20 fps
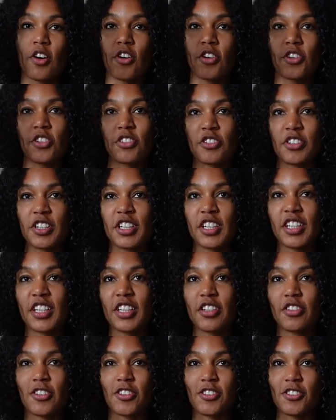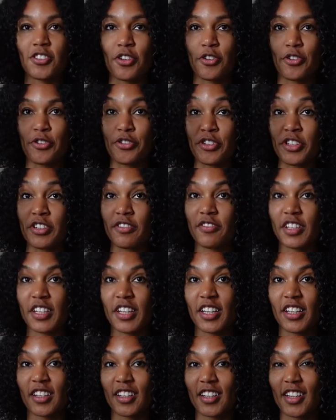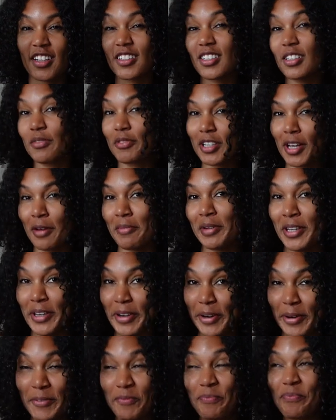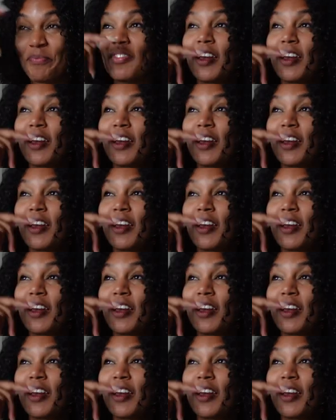alternately or alternatively. Can someone let me know?